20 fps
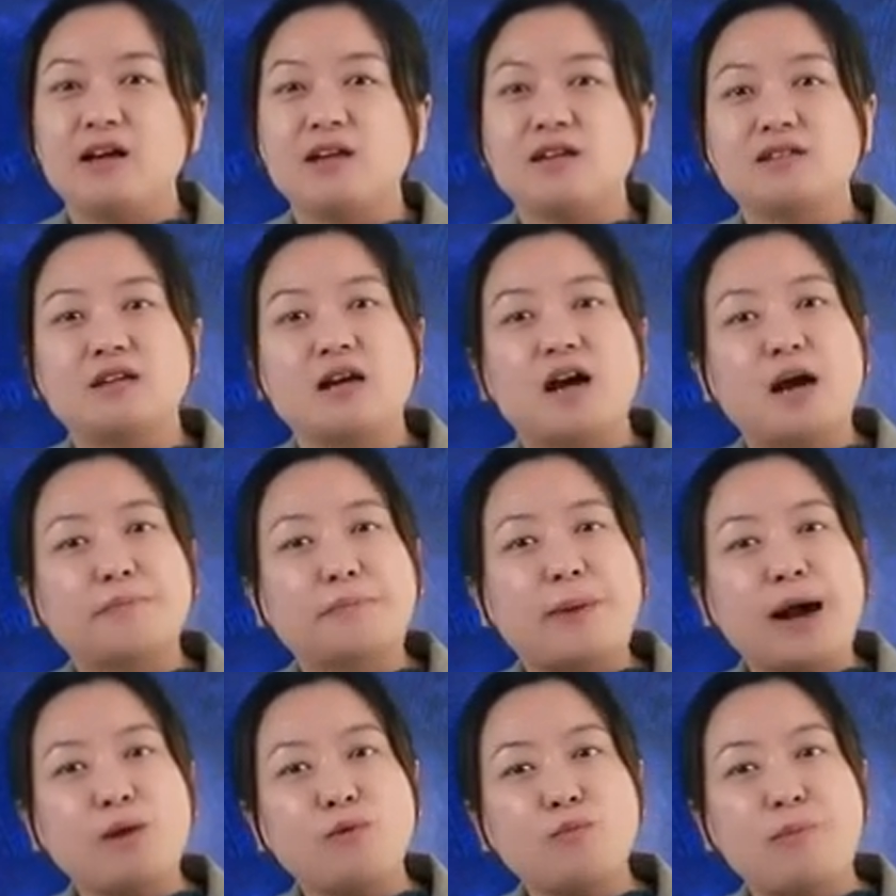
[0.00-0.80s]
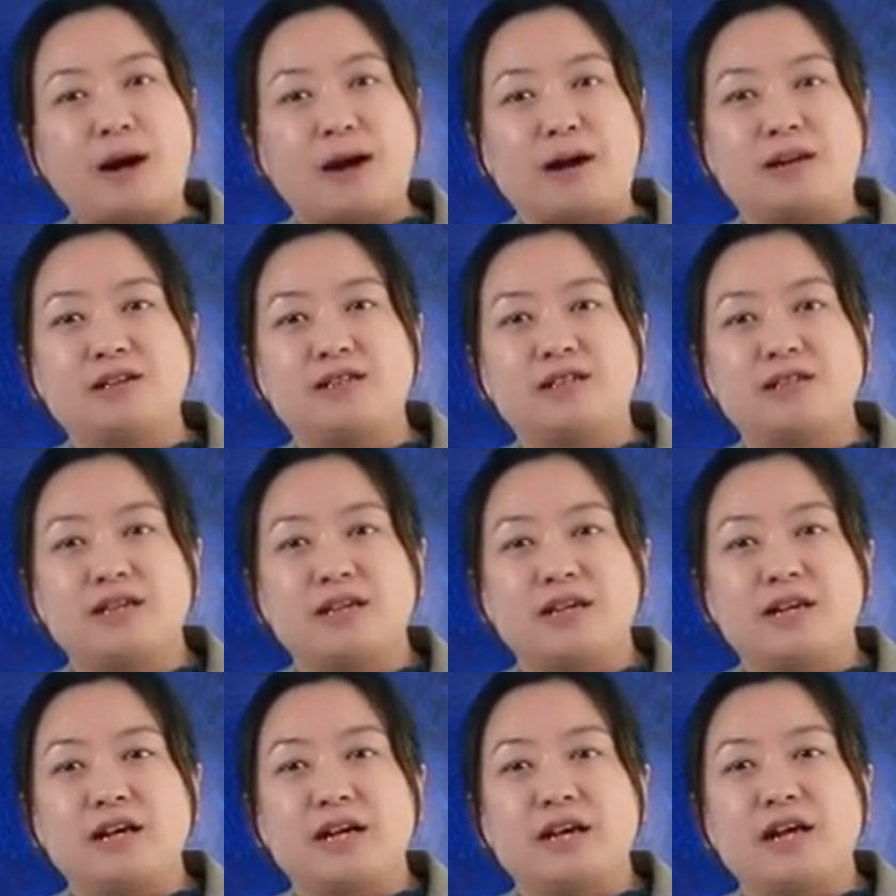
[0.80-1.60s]
The above part
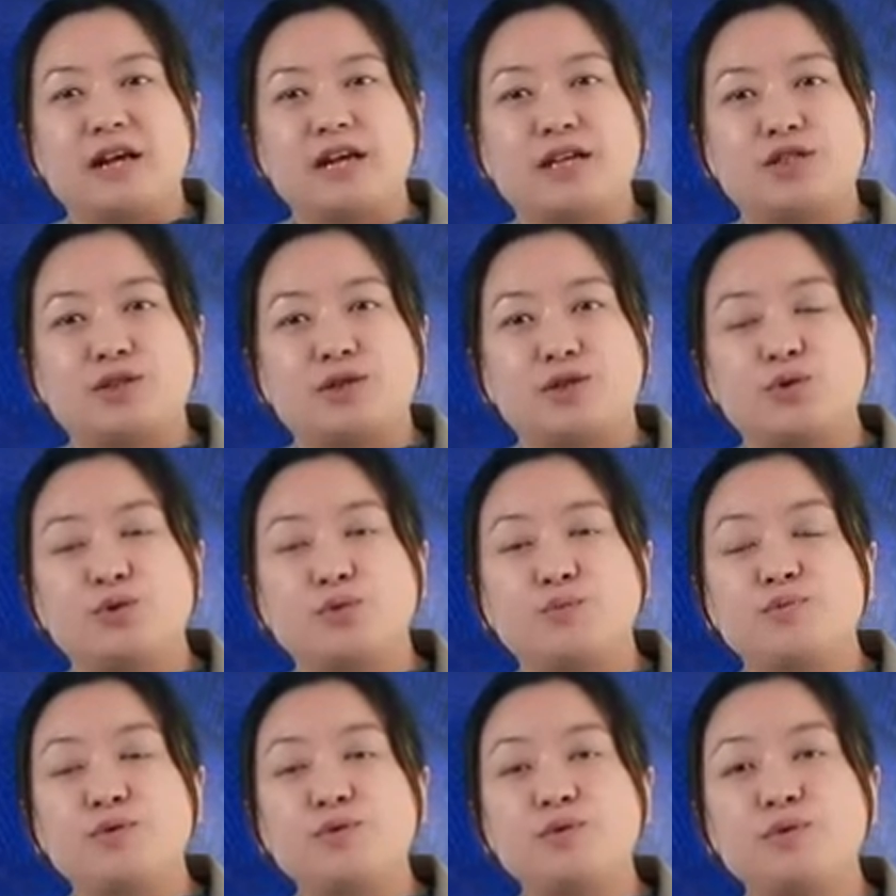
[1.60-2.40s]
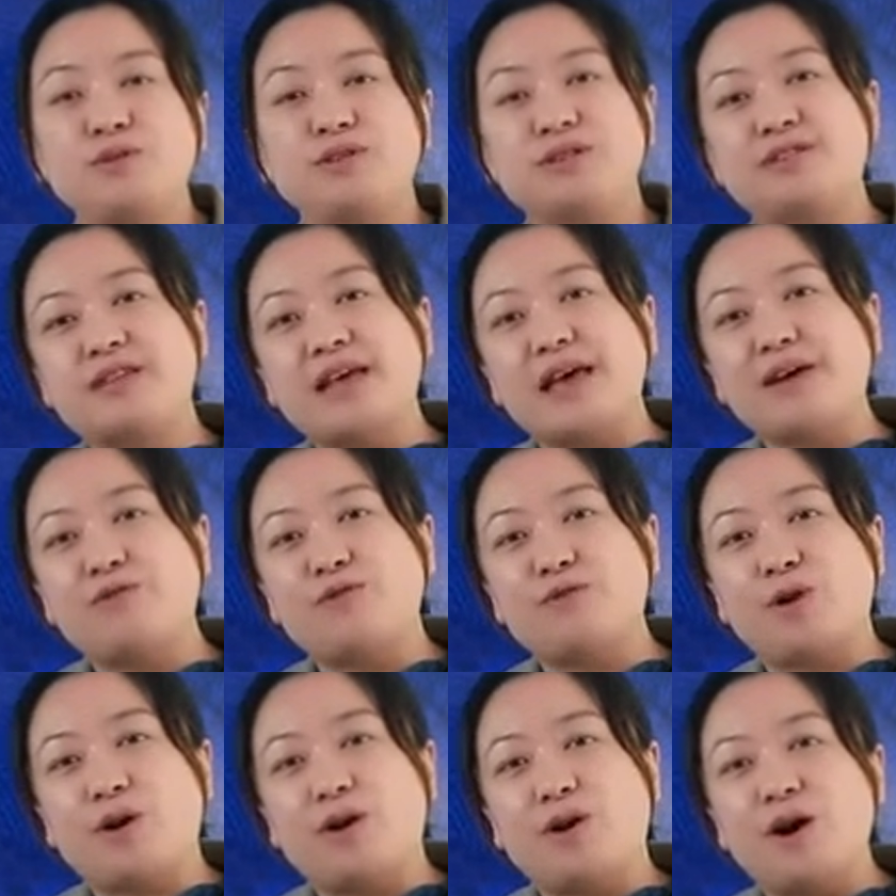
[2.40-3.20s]
is to put
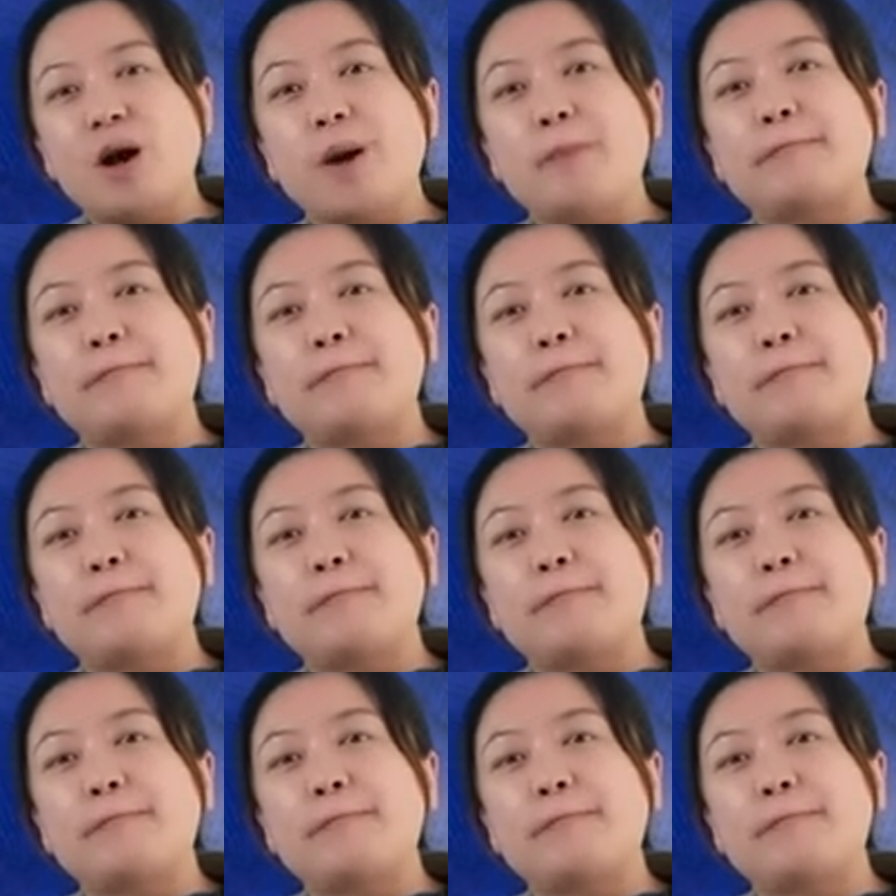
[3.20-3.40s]
several